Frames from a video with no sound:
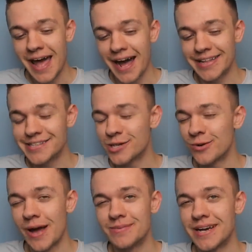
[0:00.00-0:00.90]
I think
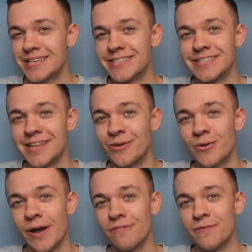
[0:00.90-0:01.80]
Tarapt has to take the
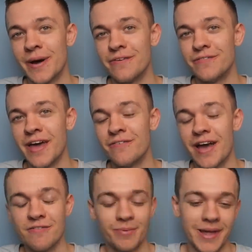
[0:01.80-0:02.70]
crown for my favourite ever